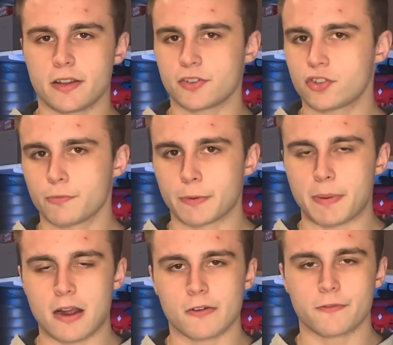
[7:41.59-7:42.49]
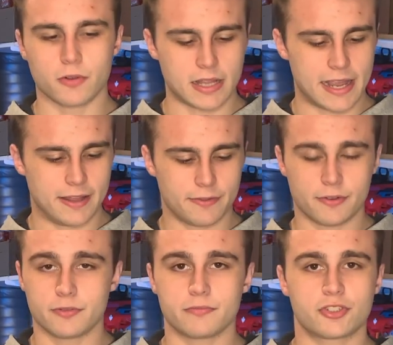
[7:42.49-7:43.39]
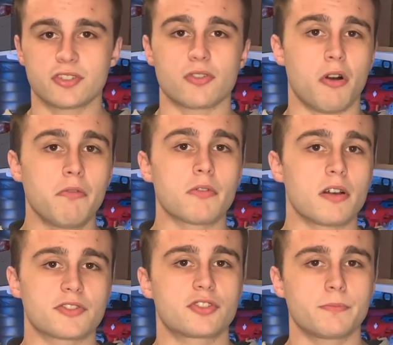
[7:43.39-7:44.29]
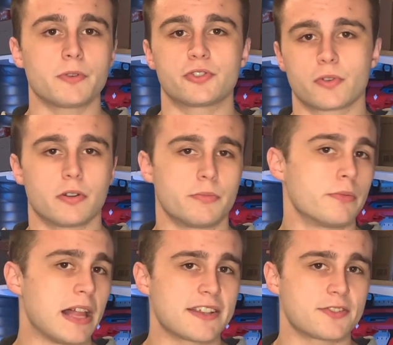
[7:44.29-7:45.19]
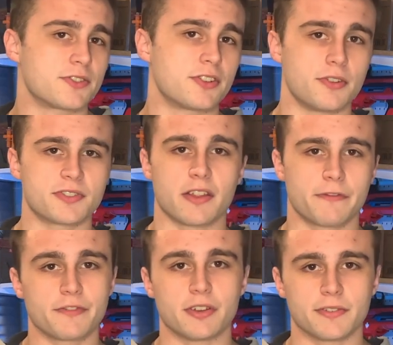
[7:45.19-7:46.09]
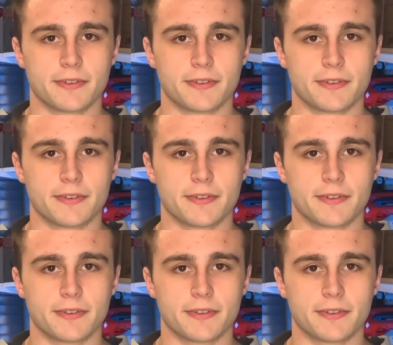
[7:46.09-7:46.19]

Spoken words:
are super powerful, and they're just overall super enjoyable blasters to use on the field.